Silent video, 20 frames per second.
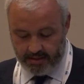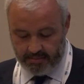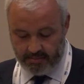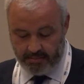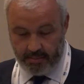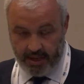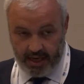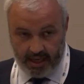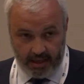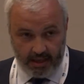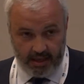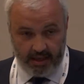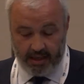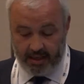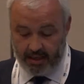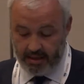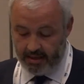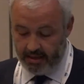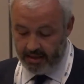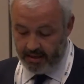
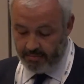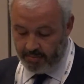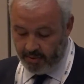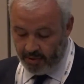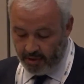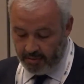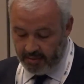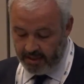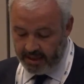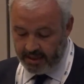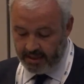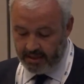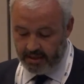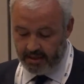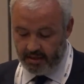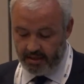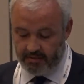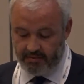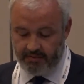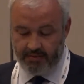mainly a
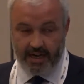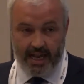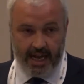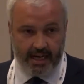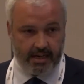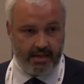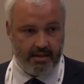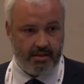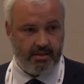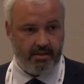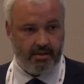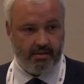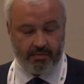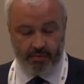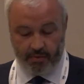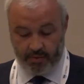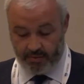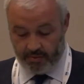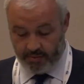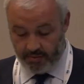problem of lack of
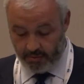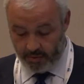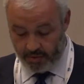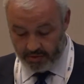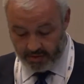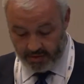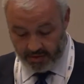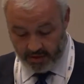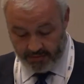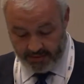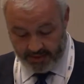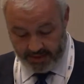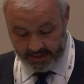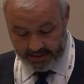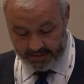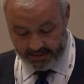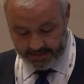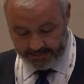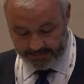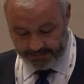good water
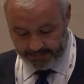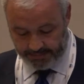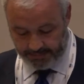governance.